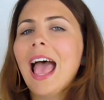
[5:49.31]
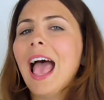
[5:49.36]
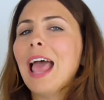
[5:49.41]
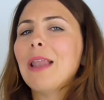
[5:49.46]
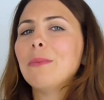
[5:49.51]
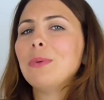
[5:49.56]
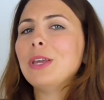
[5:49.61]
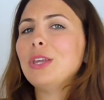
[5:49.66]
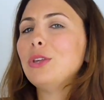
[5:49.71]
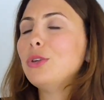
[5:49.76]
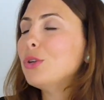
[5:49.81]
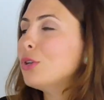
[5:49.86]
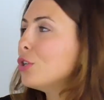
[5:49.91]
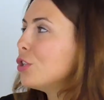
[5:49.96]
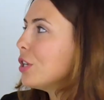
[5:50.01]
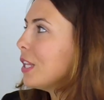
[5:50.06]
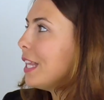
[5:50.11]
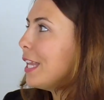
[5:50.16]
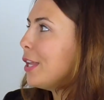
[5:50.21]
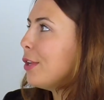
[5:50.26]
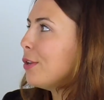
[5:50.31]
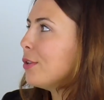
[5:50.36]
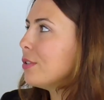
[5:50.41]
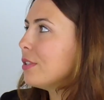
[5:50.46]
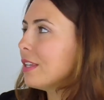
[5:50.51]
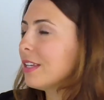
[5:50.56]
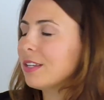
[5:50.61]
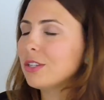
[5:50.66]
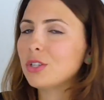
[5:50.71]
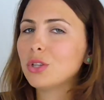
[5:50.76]
And we usually
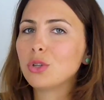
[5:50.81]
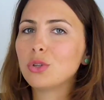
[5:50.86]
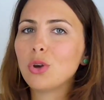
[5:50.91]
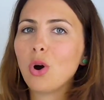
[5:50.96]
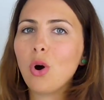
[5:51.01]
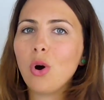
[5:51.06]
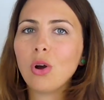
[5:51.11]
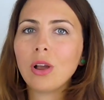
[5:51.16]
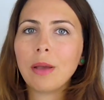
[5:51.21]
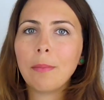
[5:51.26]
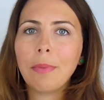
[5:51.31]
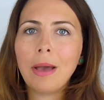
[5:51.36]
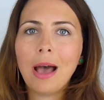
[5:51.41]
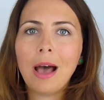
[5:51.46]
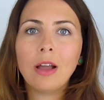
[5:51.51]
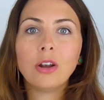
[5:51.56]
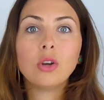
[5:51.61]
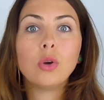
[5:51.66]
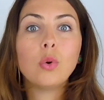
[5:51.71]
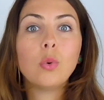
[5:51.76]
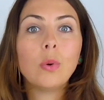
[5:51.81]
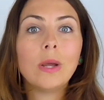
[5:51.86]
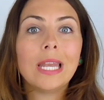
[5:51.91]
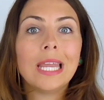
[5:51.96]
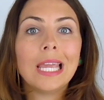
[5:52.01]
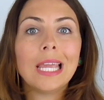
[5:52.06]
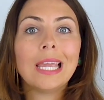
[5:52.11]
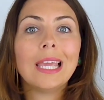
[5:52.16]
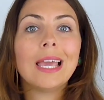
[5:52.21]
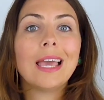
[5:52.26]
use it to talk about
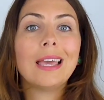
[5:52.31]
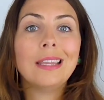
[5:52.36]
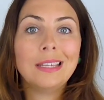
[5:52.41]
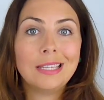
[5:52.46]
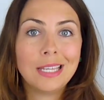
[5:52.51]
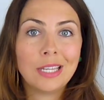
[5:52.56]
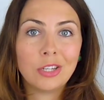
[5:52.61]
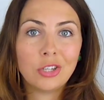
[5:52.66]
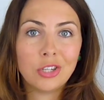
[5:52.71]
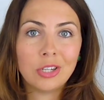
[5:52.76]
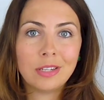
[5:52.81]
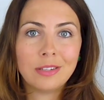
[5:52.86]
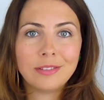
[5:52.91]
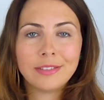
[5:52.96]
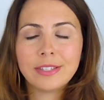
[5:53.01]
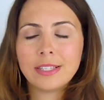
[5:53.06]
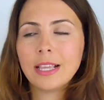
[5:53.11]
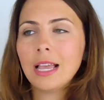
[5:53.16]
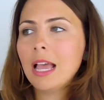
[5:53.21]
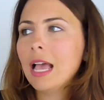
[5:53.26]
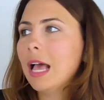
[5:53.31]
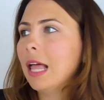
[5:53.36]
quitting addictions,